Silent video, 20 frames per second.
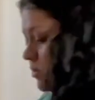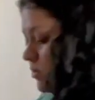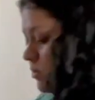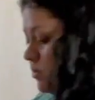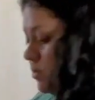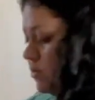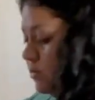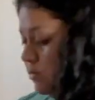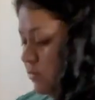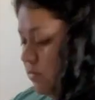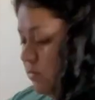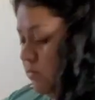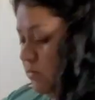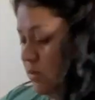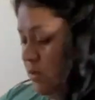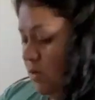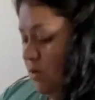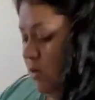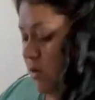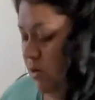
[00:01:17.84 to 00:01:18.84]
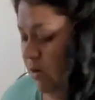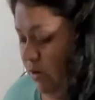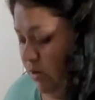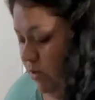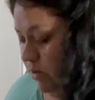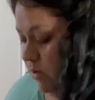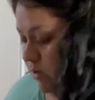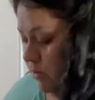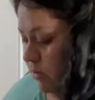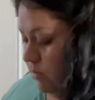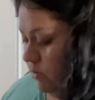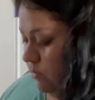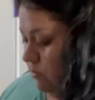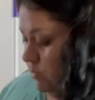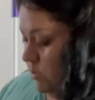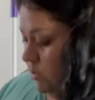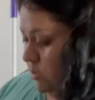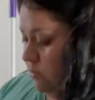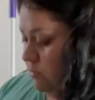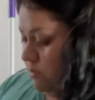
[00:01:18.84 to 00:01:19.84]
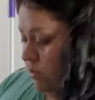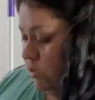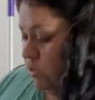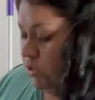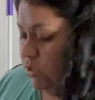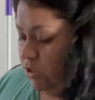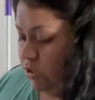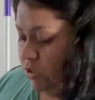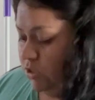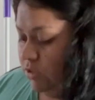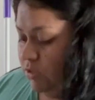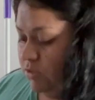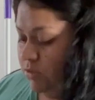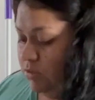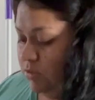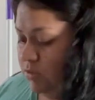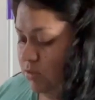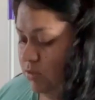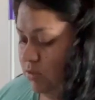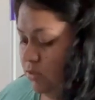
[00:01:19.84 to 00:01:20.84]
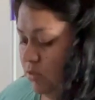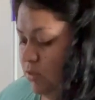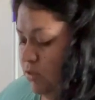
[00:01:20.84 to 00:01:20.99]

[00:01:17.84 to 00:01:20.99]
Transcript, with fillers: So we need to wash our sheets.